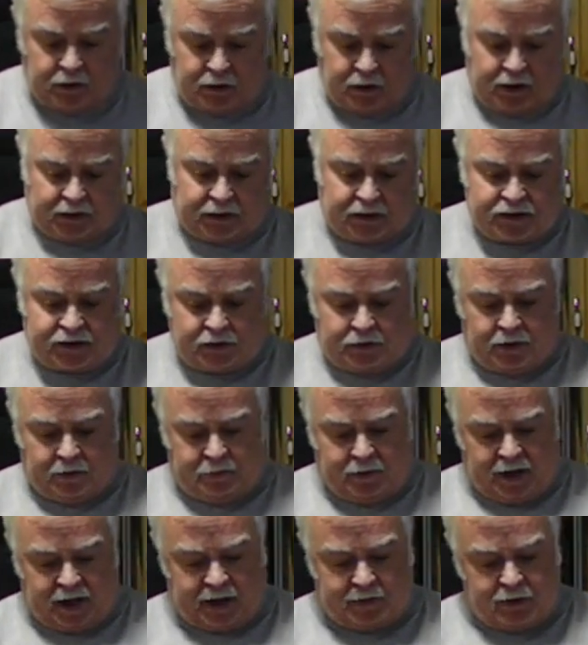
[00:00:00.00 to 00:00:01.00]
Cut the
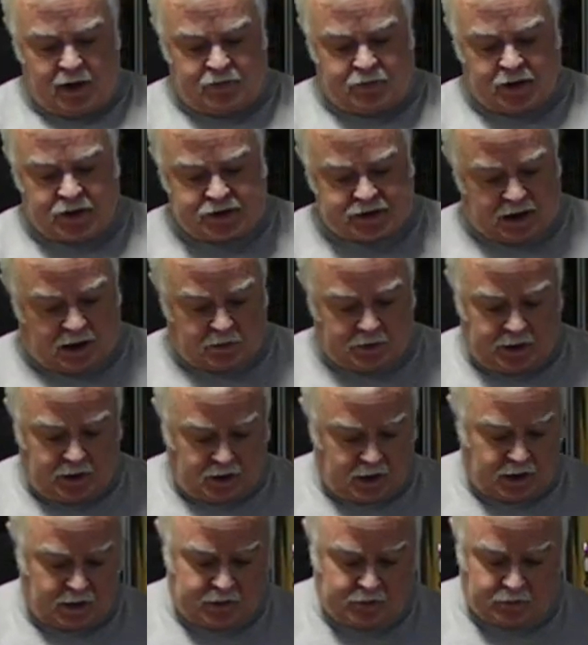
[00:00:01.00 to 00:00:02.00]
bottom up our celery
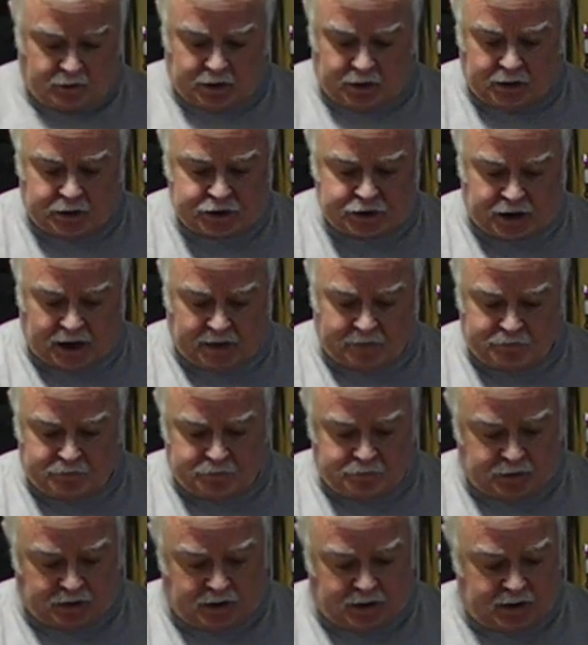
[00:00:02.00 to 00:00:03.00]
heart. We're going to
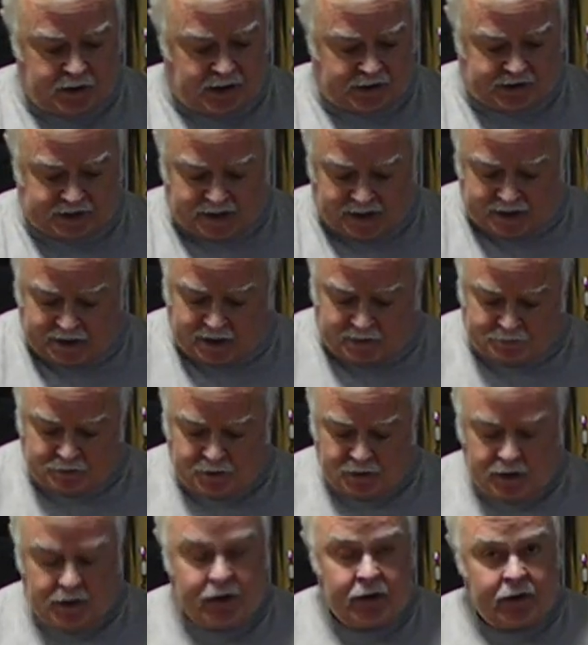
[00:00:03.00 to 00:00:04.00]
cut that up,
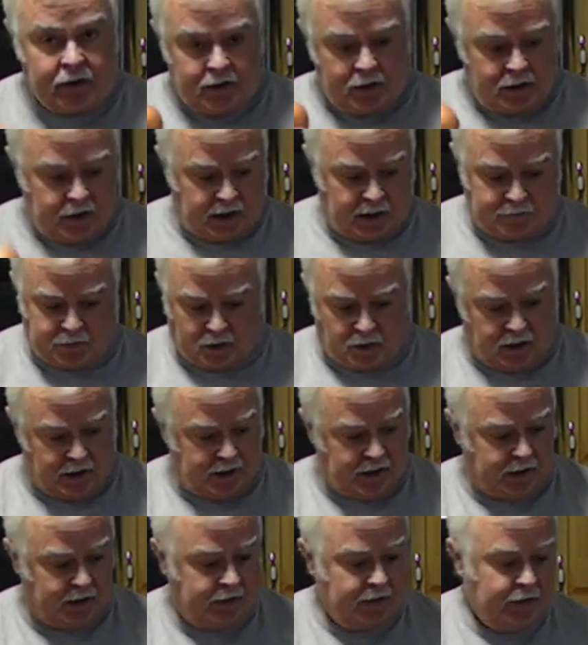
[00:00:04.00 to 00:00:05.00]
cut up our
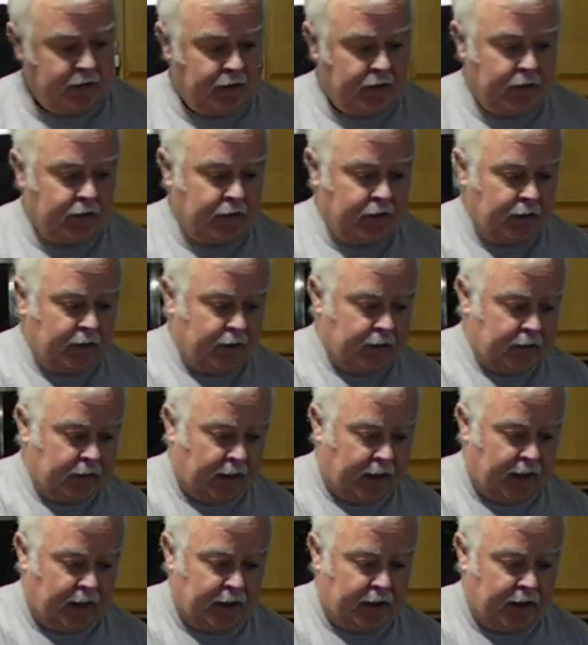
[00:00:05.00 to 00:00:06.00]
onion,
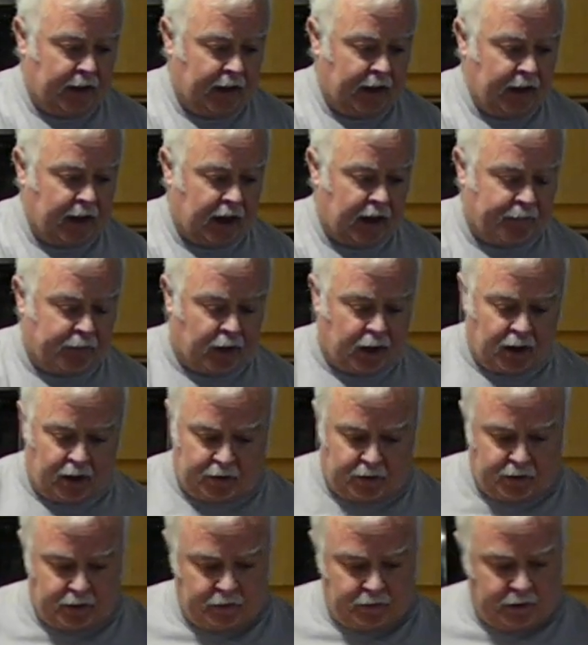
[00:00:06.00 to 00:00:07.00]
and cut up
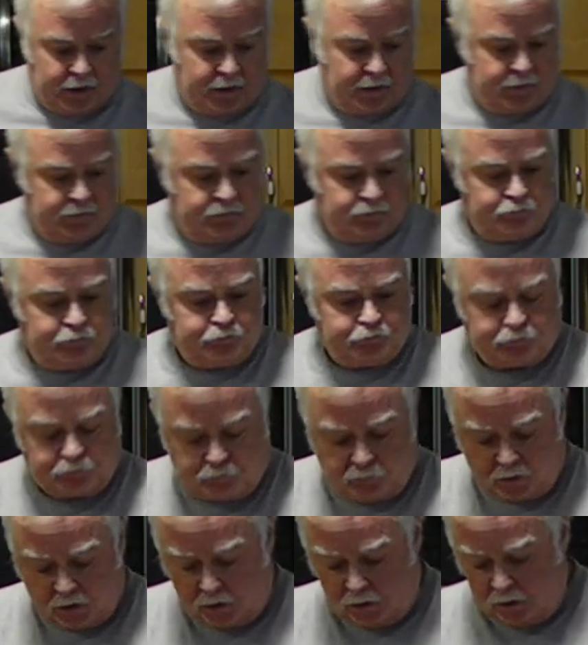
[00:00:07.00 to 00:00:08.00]
our
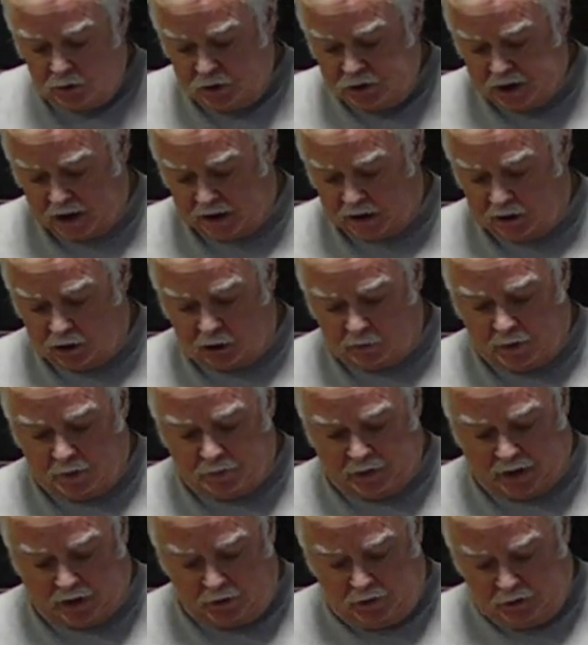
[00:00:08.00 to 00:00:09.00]
chicken a little
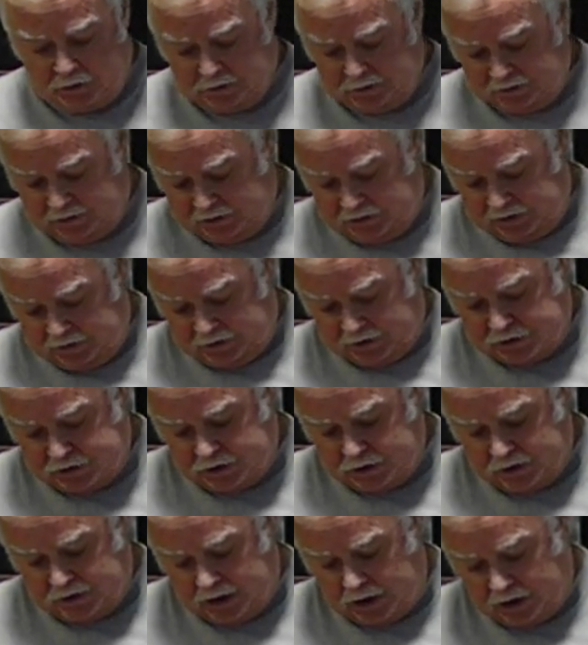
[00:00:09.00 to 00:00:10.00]
bit better. Let's
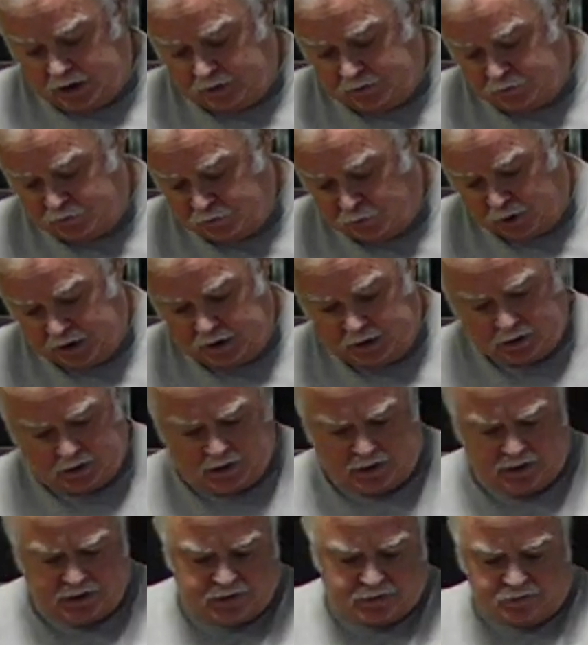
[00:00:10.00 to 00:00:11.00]
do the onion,
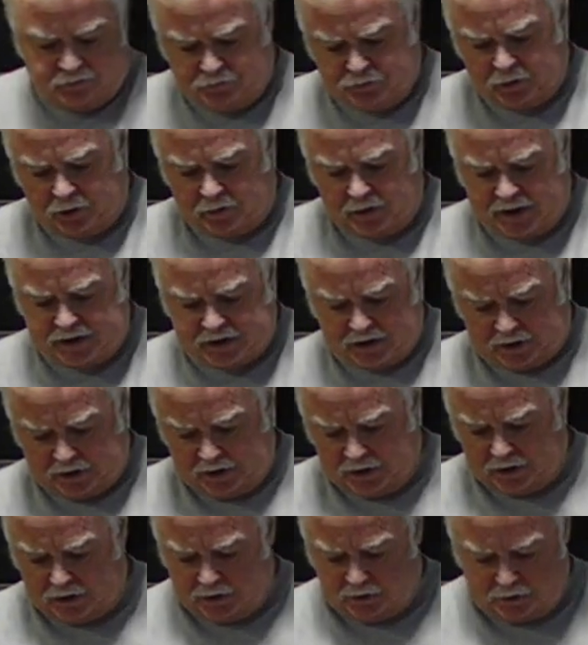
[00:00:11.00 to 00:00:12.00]
let's do the rest of
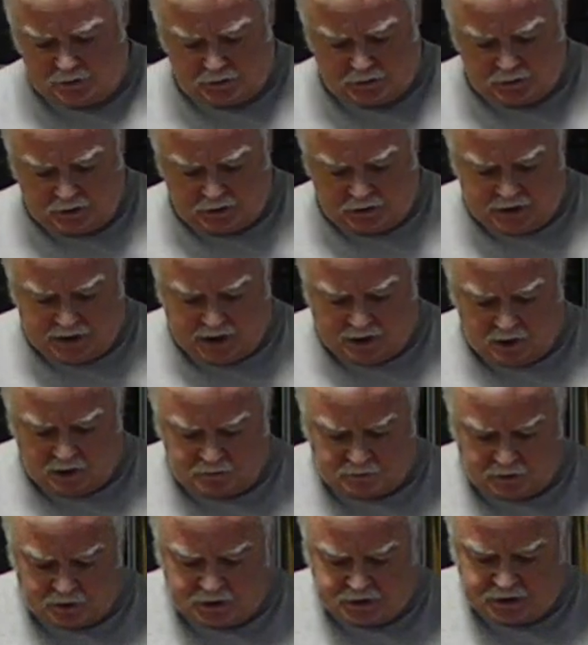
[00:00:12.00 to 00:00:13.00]
the
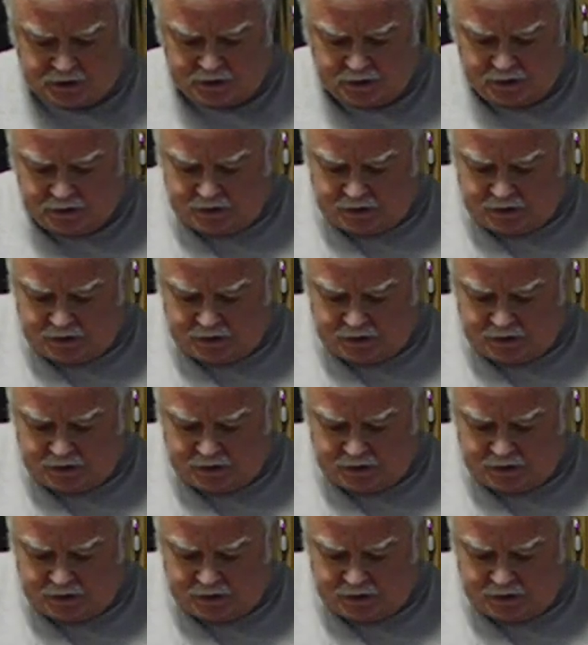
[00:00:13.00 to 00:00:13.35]
carrot first.